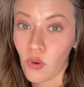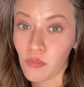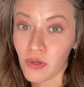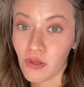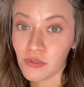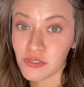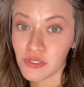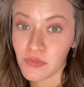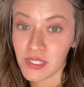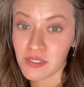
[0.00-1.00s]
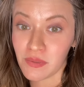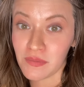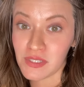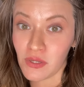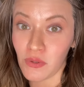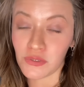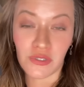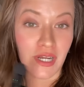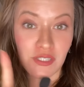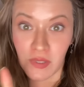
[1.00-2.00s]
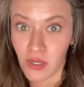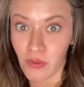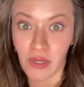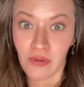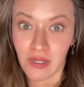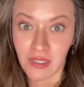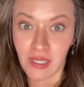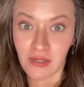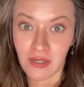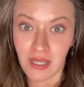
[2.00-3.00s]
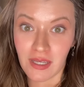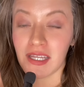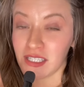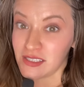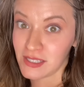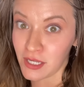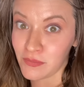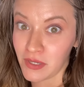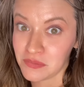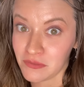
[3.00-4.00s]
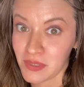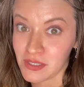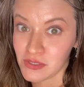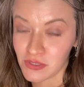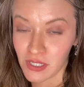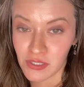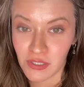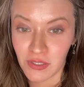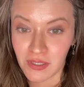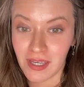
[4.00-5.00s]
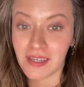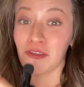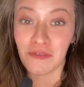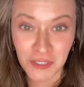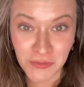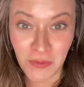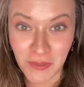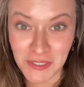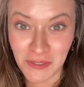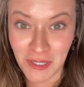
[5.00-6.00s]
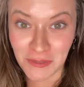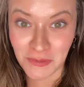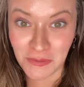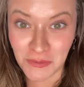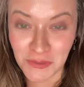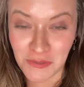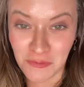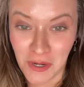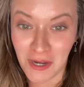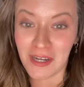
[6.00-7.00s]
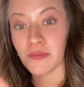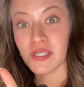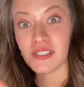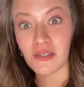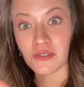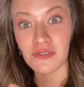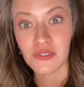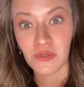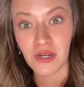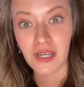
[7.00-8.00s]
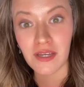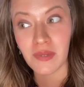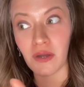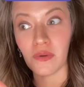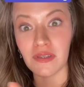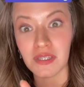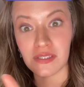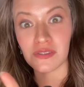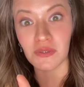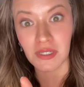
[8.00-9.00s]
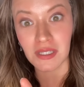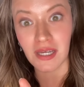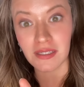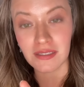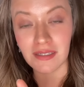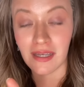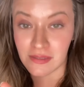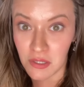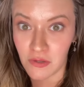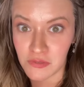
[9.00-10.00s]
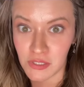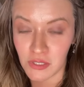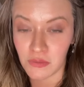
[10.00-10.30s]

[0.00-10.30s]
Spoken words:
Corporate culture as white supremacy culture has been going around the internet. I did the second paper of my dissertation on that, and the first one was on the unwritten rules of work. Let me tell you a story about where these two collided, as they often do.